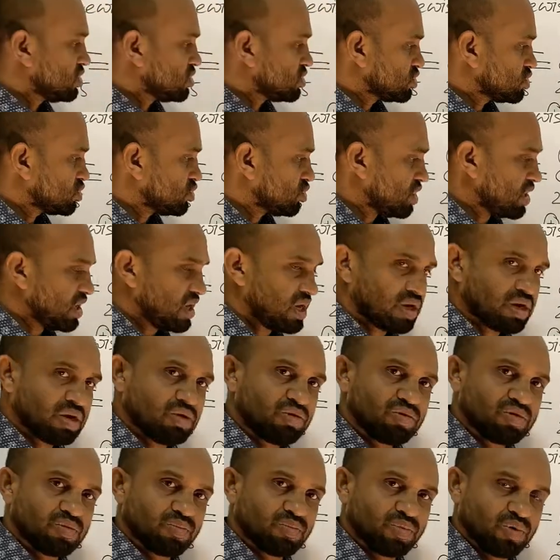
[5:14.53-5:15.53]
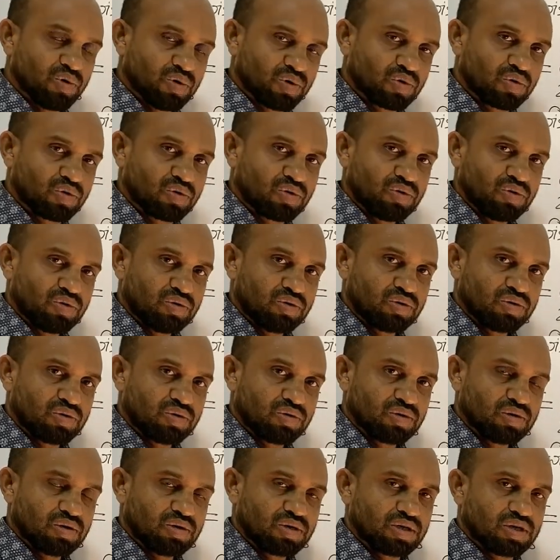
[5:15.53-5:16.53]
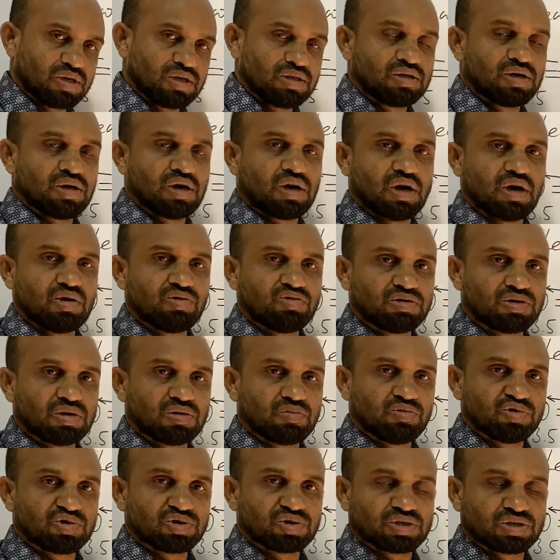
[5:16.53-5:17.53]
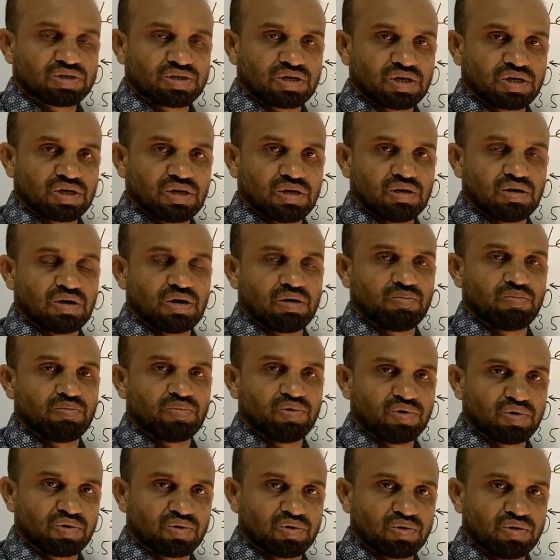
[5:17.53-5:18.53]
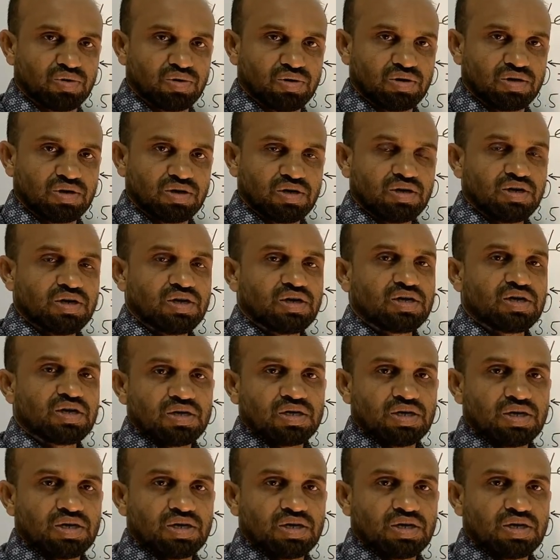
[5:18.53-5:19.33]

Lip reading: So around boron, in the outermost shell of boron,